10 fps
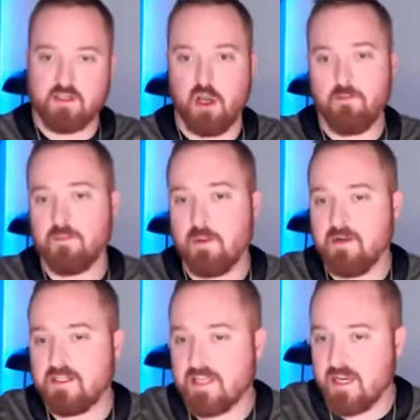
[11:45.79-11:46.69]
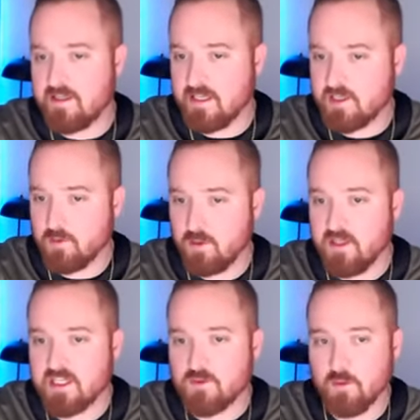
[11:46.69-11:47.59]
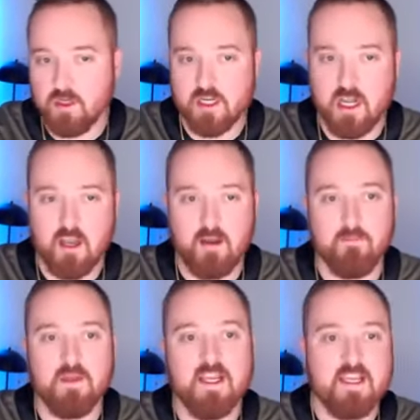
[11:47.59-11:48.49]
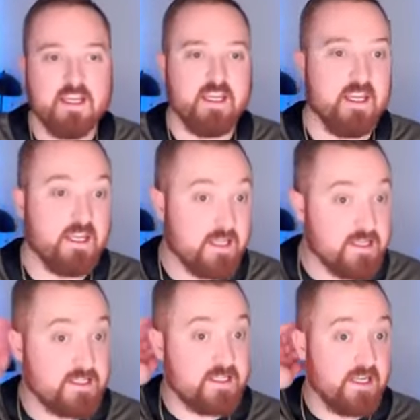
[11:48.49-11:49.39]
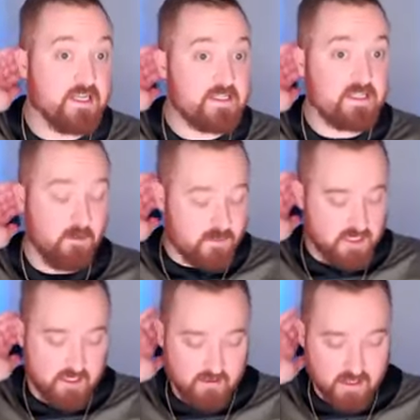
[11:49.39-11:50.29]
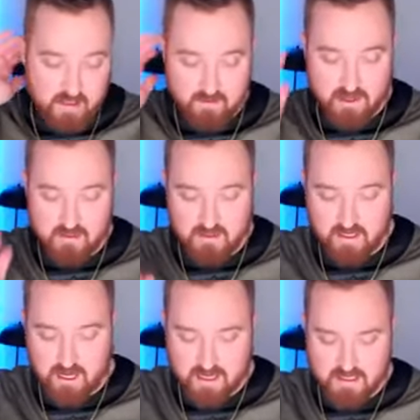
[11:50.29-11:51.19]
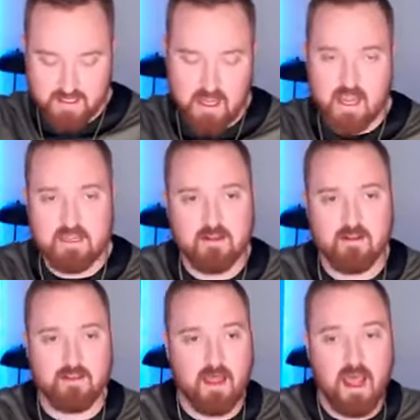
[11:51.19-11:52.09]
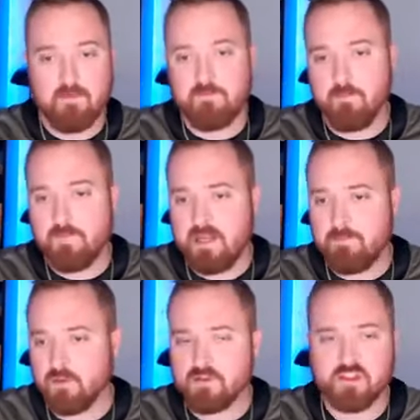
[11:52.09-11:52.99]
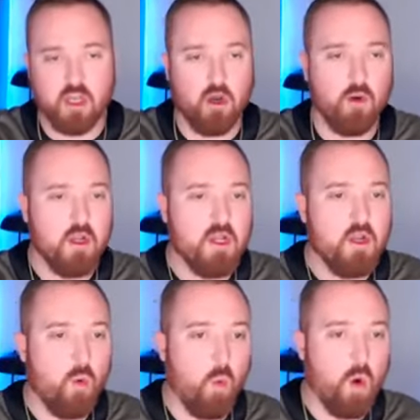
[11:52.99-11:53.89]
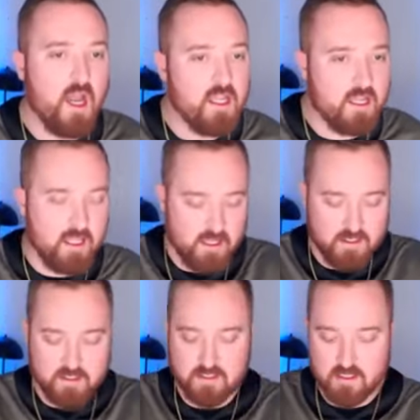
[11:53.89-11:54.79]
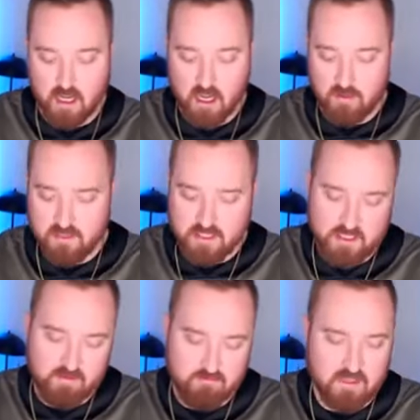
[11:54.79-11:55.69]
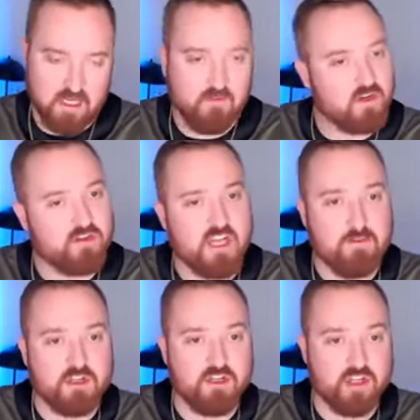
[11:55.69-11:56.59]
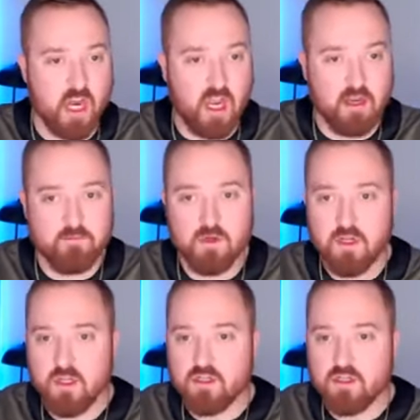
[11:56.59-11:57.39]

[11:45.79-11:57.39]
So I'm, I'm going to take this one. This one um, is is something that, that I think I get I get a lot from people. So what is um, and, the, and the individual's name is John.